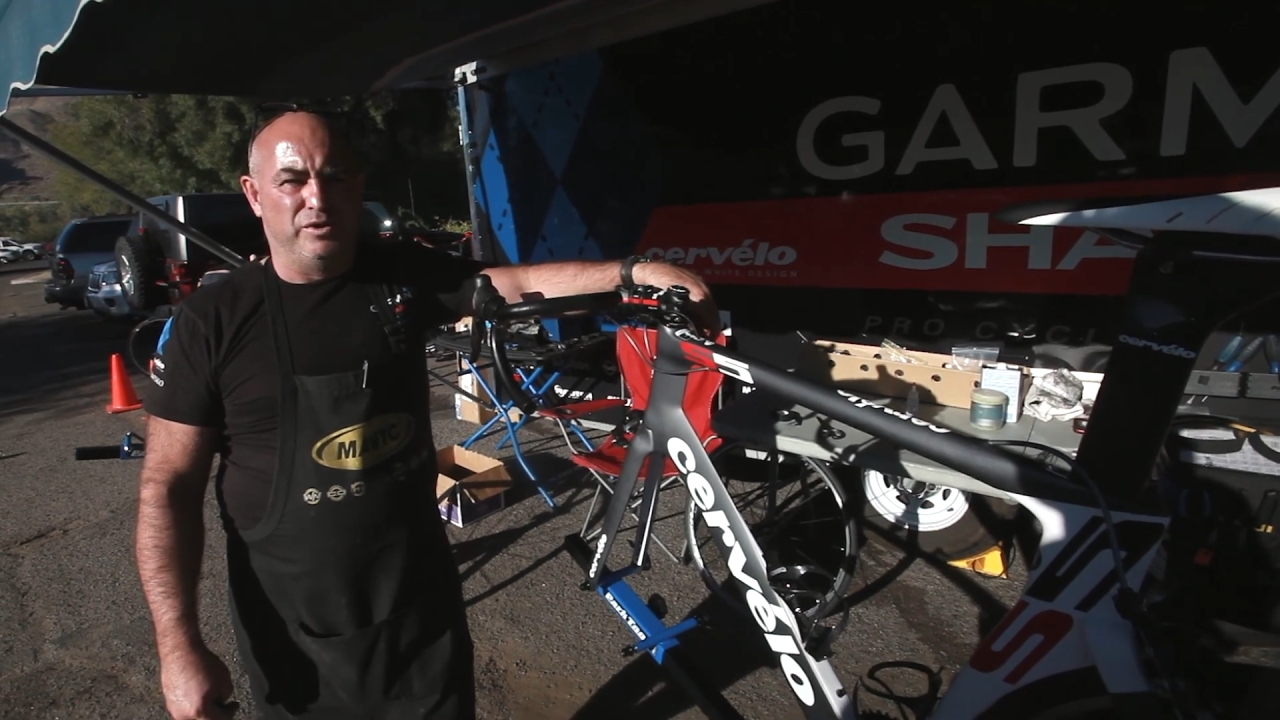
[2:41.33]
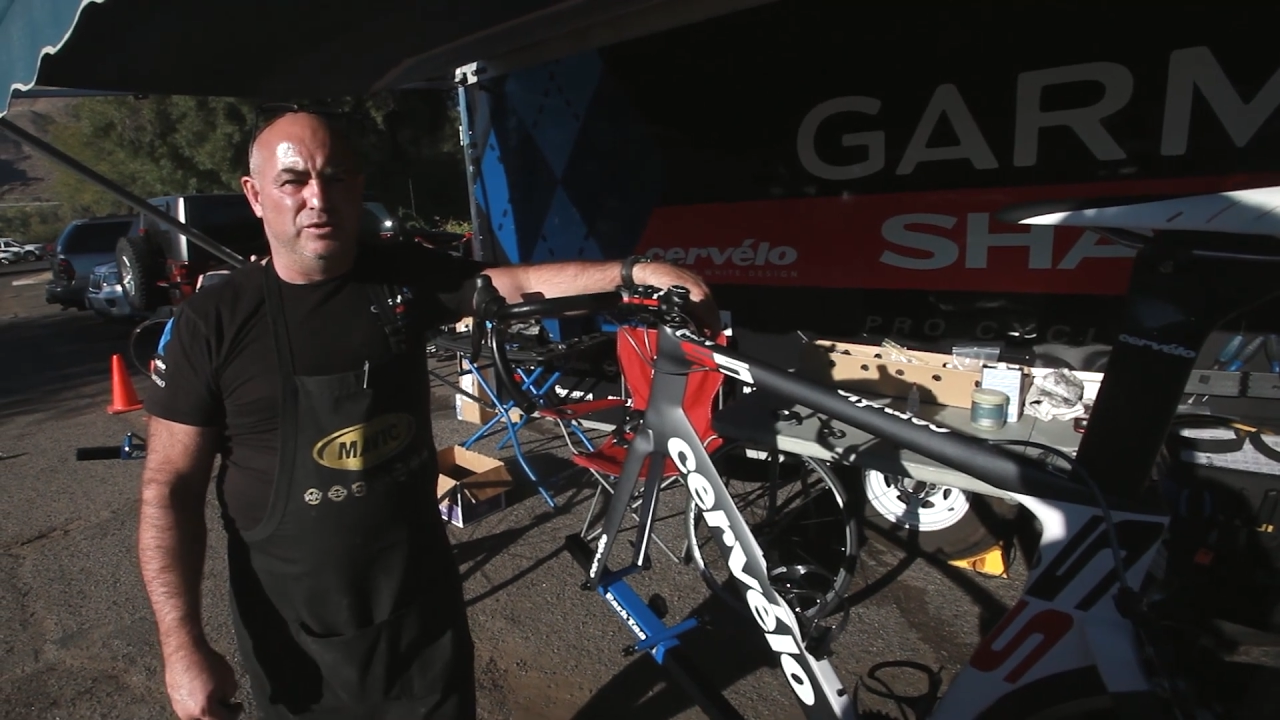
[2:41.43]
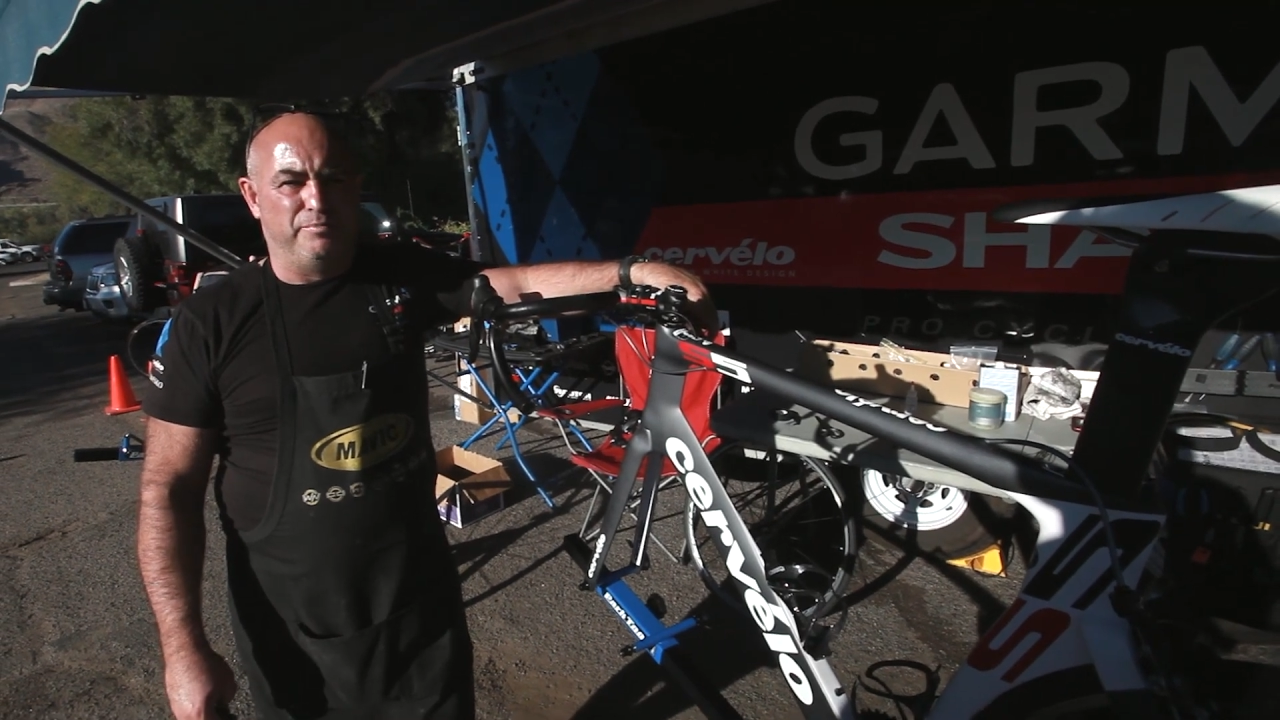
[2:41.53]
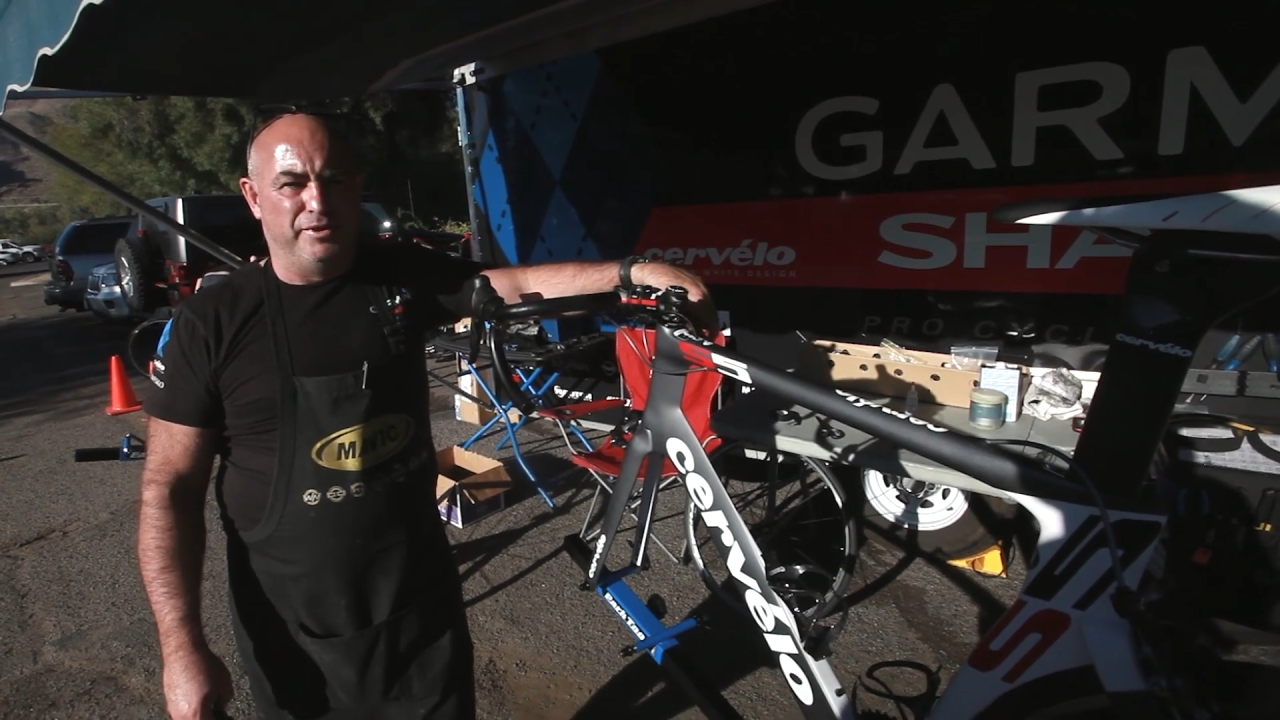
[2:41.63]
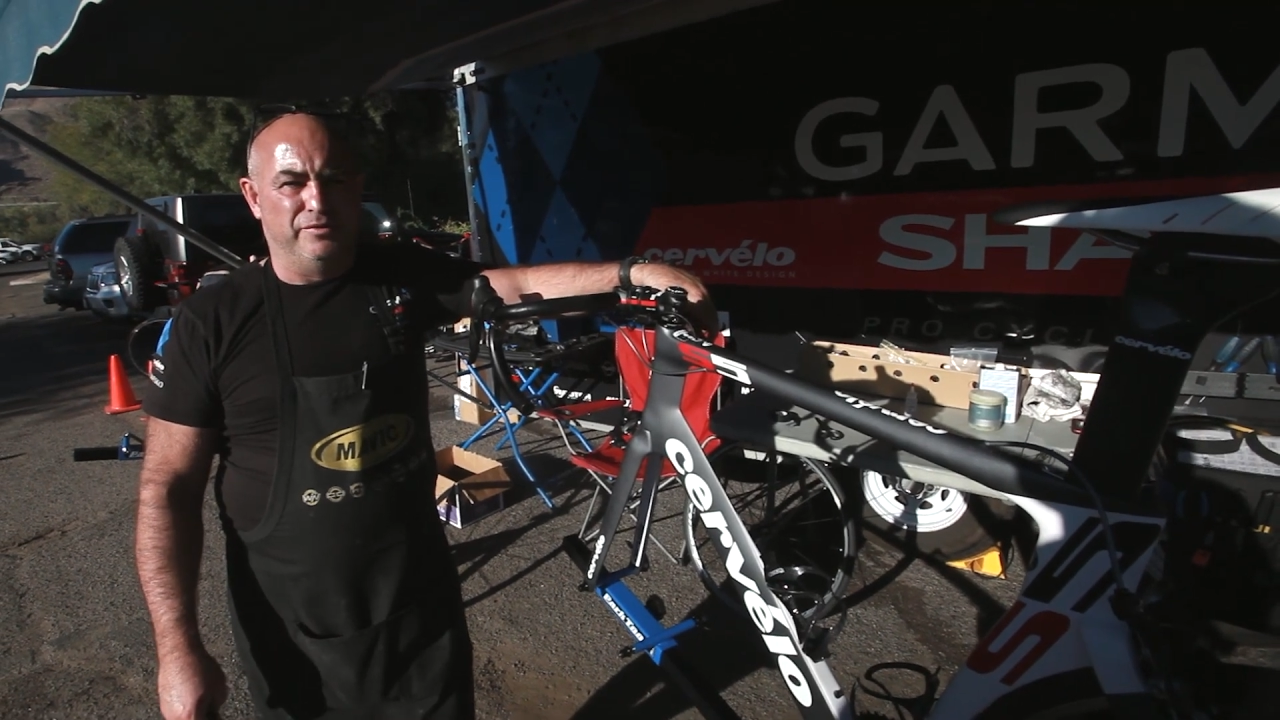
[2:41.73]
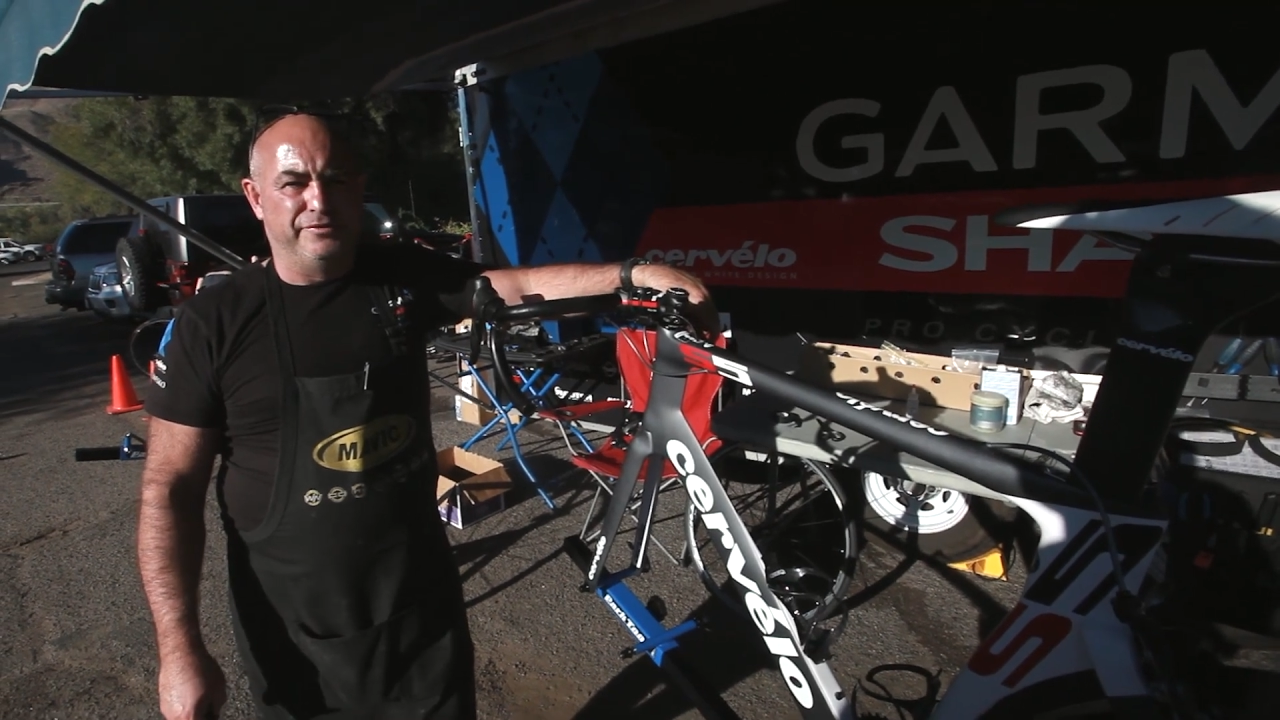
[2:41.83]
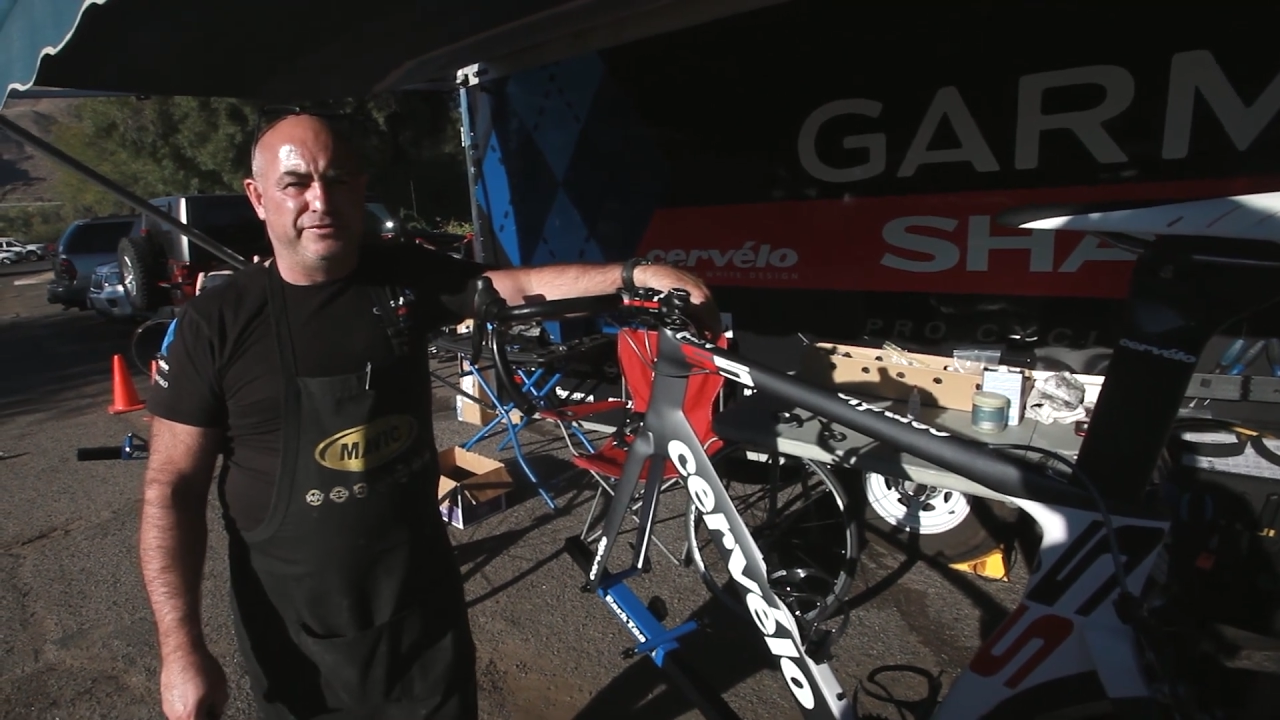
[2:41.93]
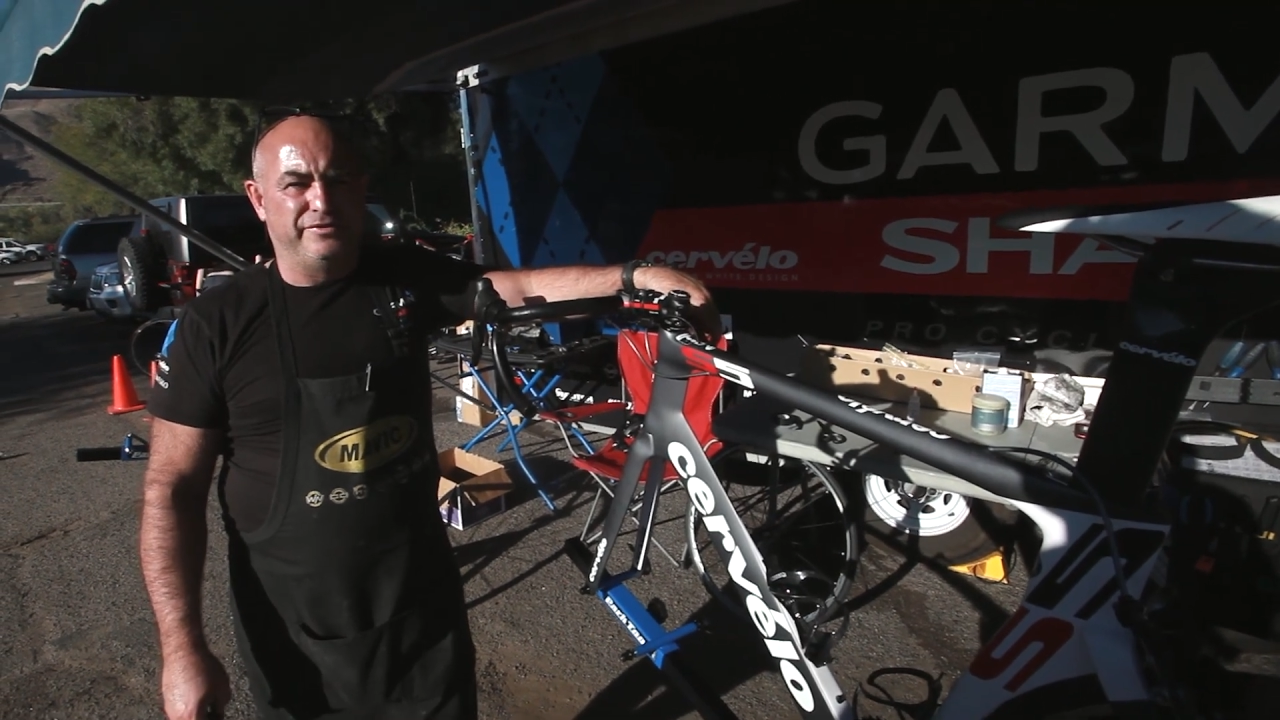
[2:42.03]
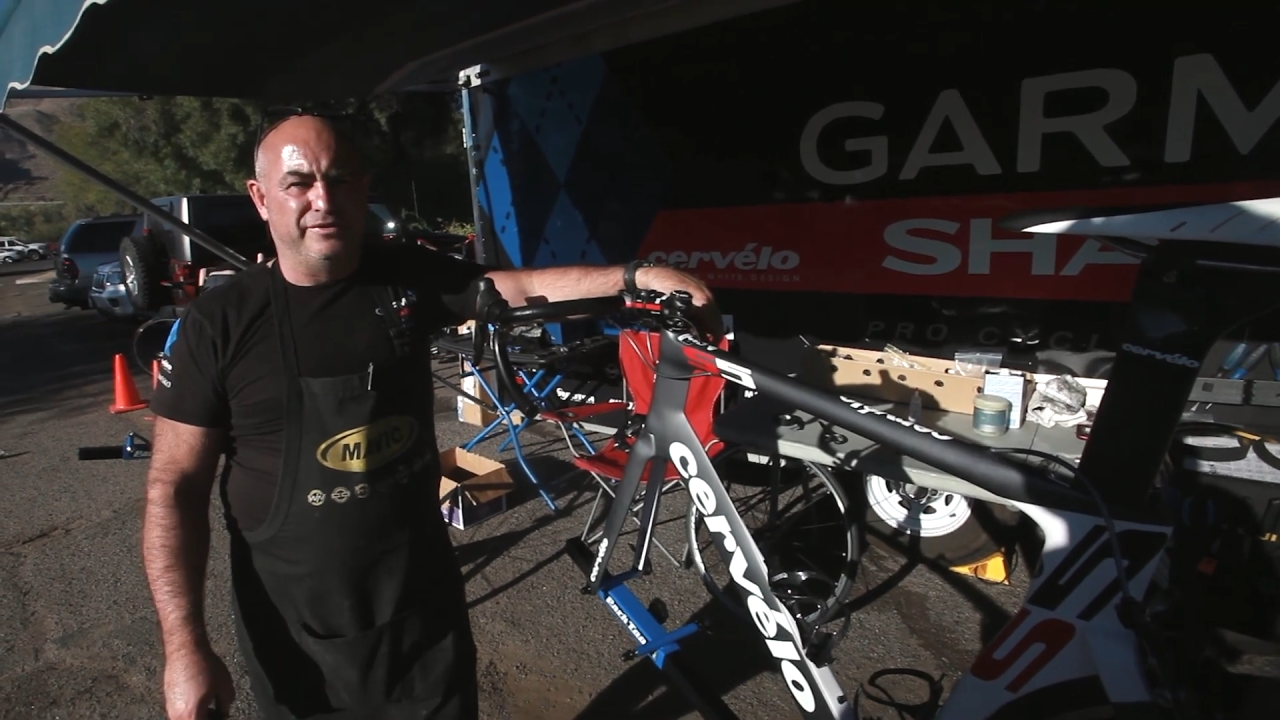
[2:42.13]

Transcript: we'll build